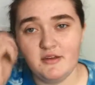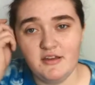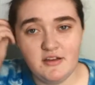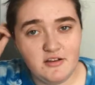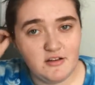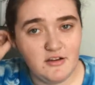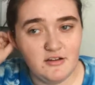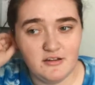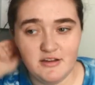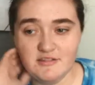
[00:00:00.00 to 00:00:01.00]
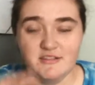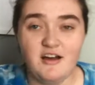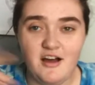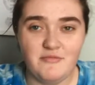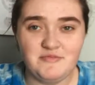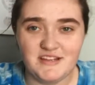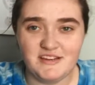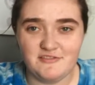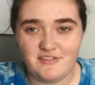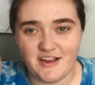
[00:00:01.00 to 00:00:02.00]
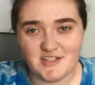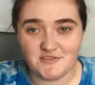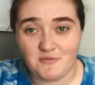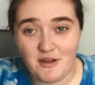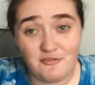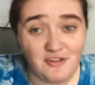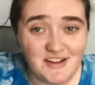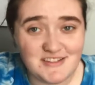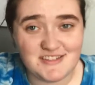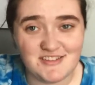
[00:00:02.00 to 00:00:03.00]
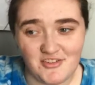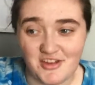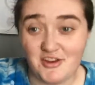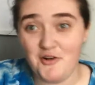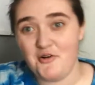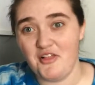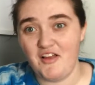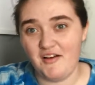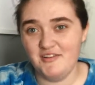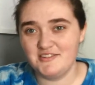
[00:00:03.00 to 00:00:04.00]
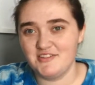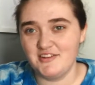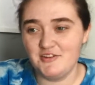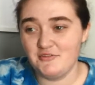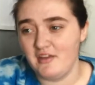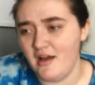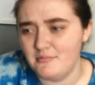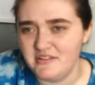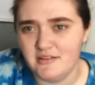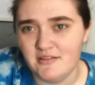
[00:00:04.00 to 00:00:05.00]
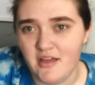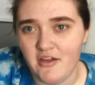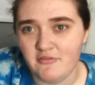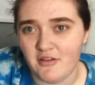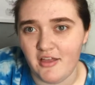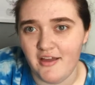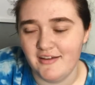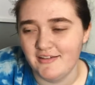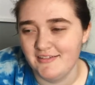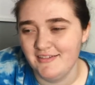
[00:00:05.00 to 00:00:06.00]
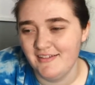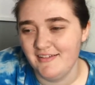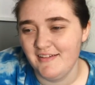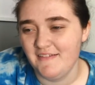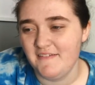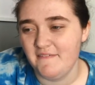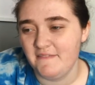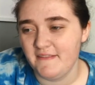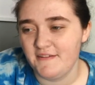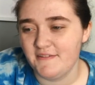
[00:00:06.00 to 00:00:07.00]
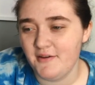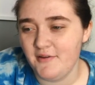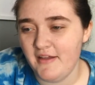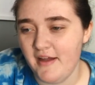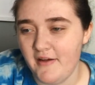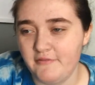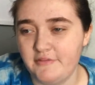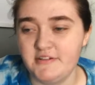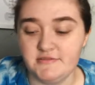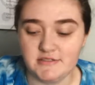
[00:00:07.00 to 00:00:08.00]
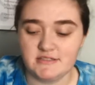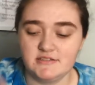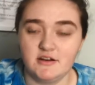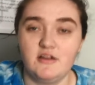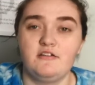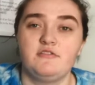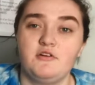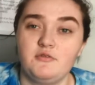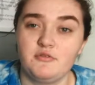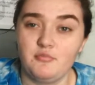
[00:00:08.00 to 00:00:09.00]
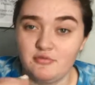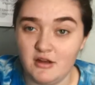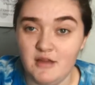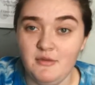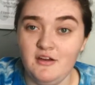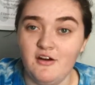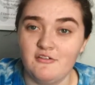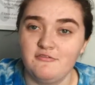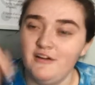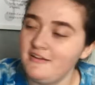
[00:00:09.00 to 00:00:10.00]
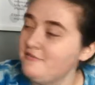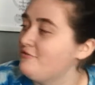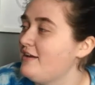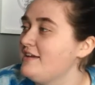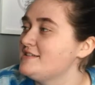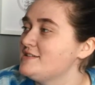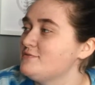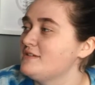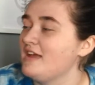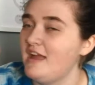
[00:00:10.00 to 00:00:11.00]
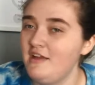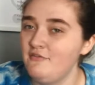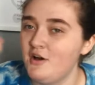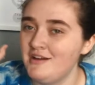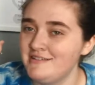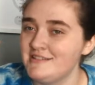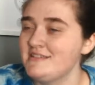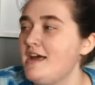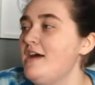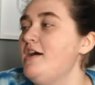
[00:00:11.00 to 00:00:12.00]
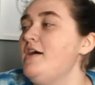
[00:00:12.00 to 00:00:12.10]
But here's an updated facts for my friends so they know a lot, so they know the updated life I like. So yeah, first we're going to start off though with priming our fun face with Avon's